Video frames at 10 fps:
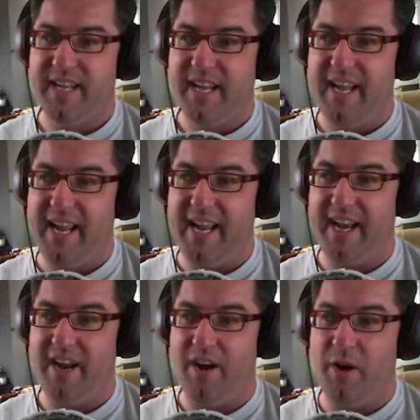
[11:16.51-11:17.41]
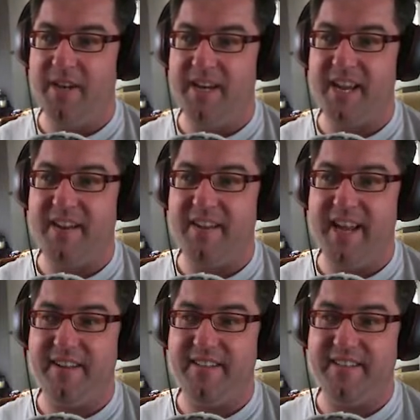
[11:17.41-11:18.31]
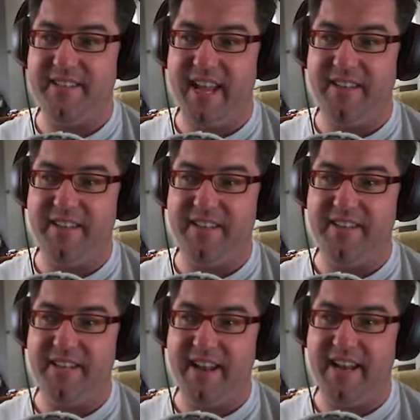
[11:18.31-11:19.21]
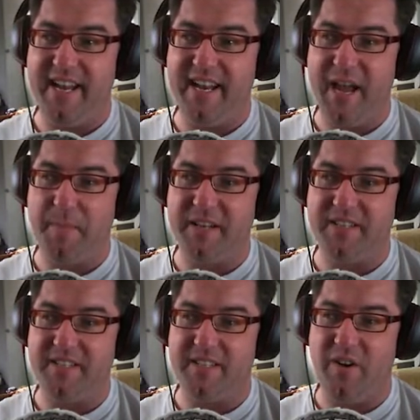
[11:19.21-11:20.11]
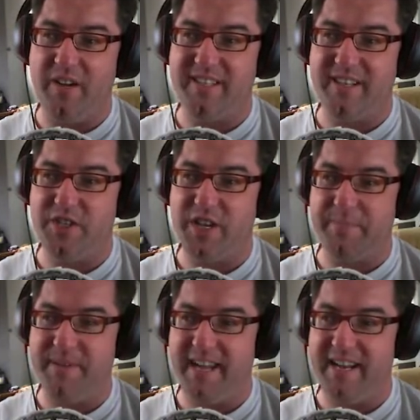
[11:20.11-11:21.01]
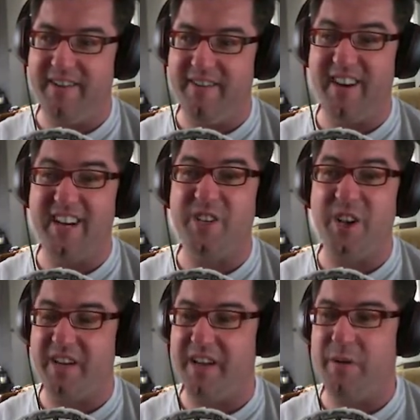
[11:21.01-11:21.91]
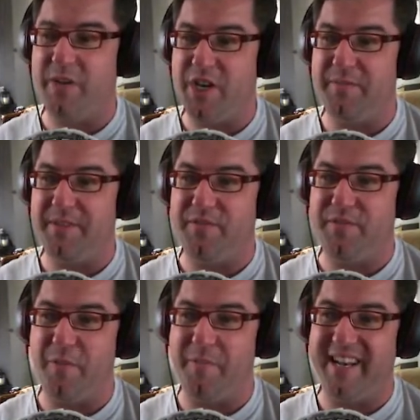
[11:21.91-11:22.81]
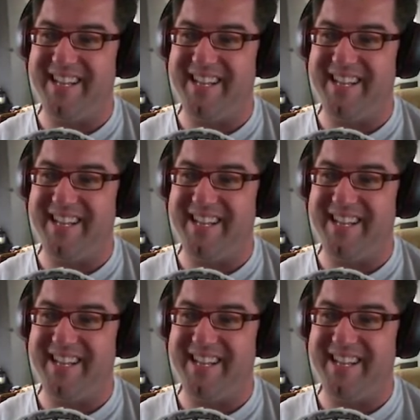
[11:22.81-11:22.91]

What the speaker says: And I'm going to go now down here now because there's a nice little jump down here, and I'm going to go and jump this for a bit.